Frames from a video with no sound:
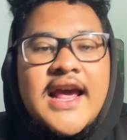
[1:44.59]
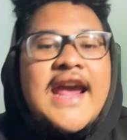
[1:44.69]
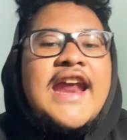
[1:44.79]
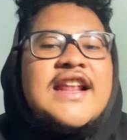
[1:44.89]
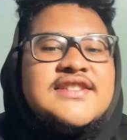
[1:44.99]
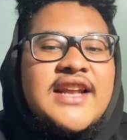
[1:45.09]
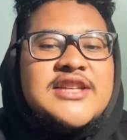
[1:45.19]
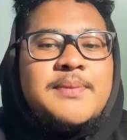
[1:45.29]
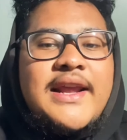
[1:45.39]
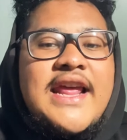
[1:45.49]
It is an
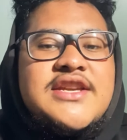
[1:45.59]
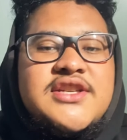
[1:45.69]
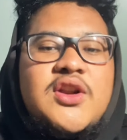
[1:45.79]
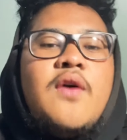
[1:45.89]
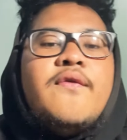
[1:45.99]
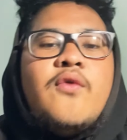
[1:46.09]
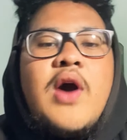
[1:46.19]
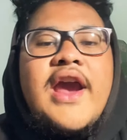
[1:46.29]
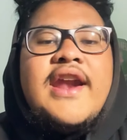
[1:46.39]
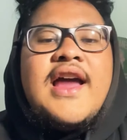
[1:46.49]
explanation of
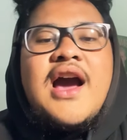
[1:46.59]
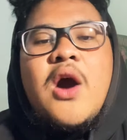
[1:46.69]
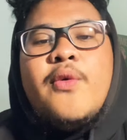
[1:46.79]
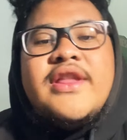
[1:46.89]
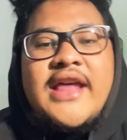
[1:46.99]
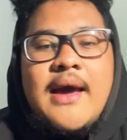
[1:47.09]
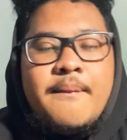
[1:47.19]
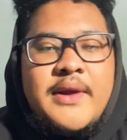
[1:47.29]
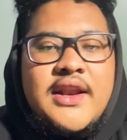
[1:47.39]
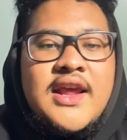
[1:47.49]
why and how it
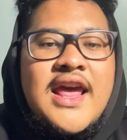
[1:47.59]
happened.